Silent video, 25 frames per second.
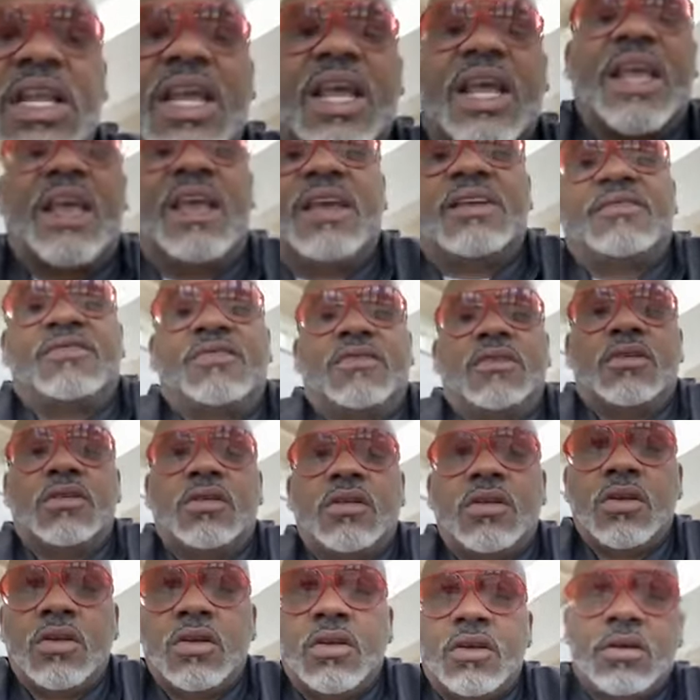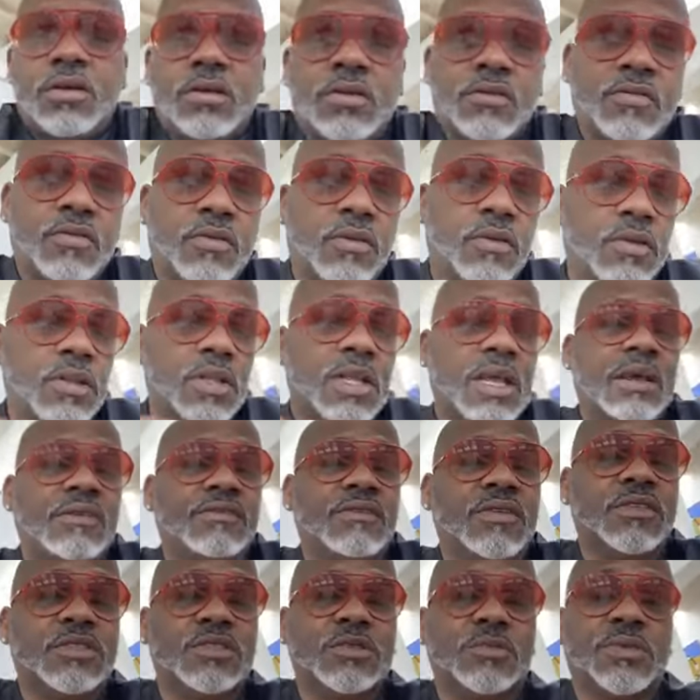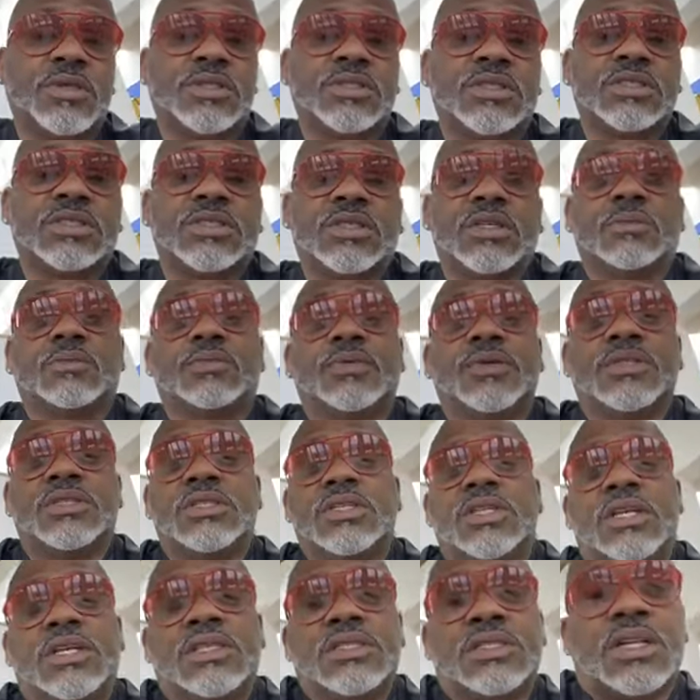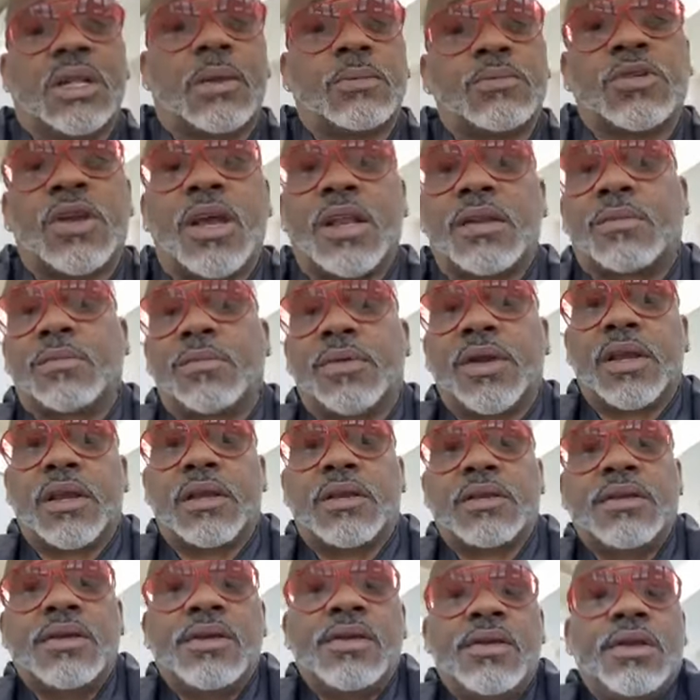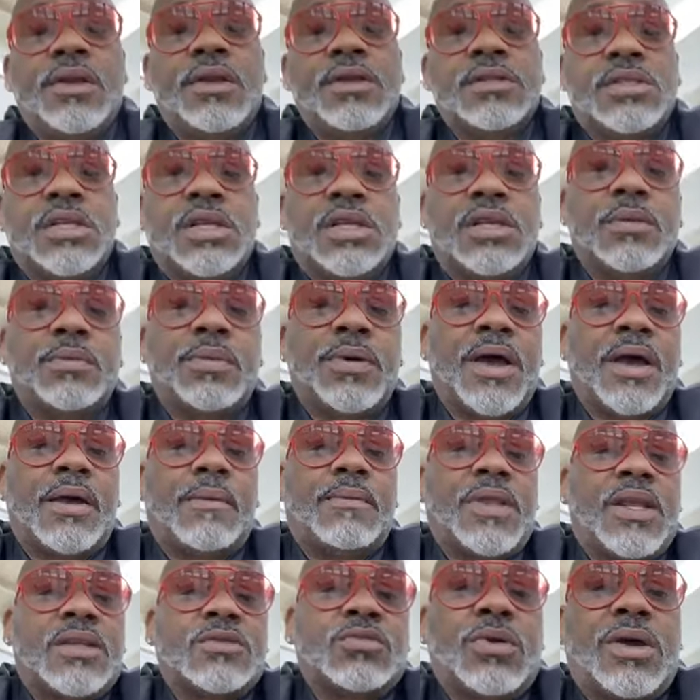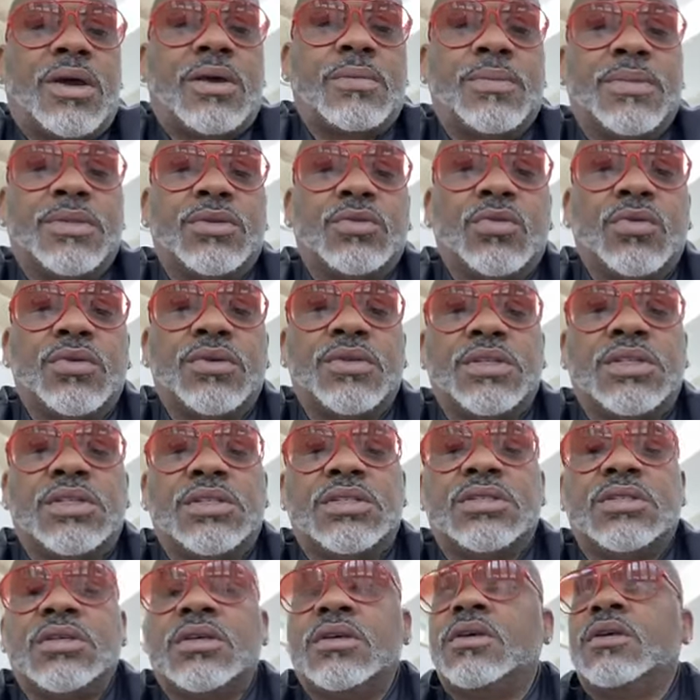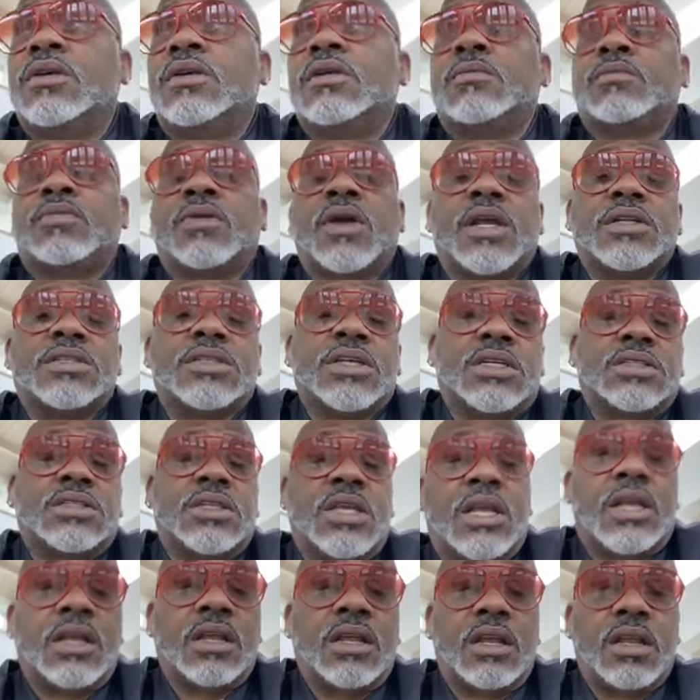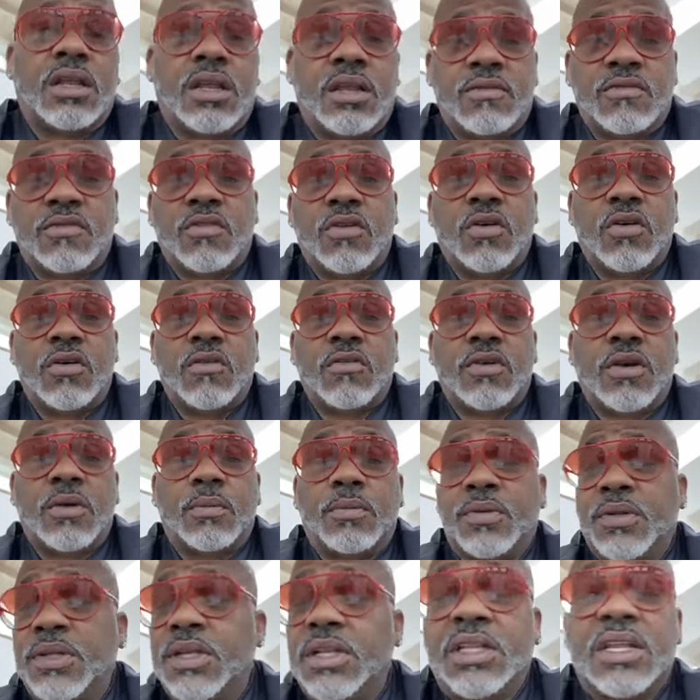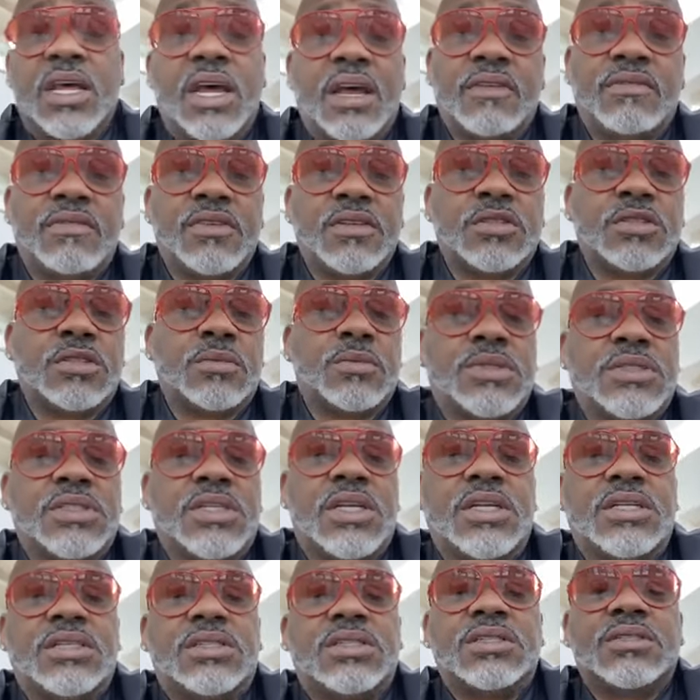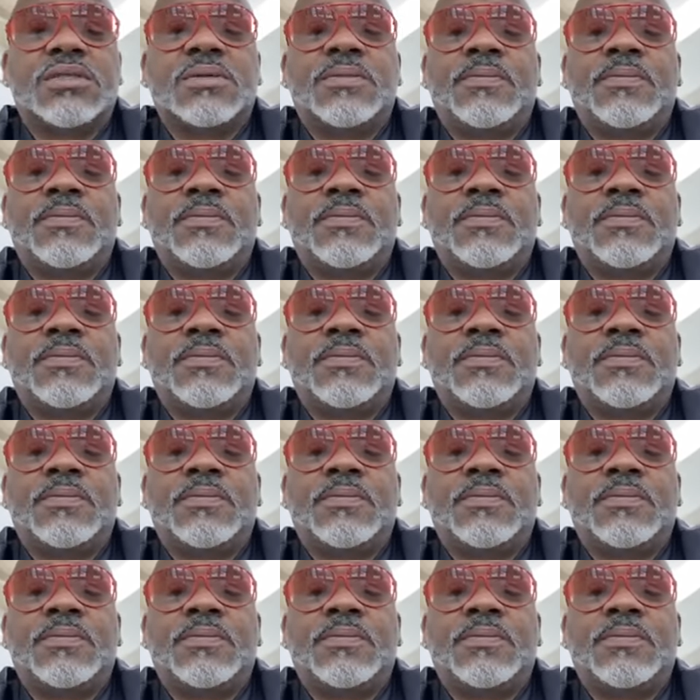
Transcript: I have for, for live instruments is the appreciation I'm trying to bring to hip hop. That's why I've been doing these projects that involve complete live instrumentation.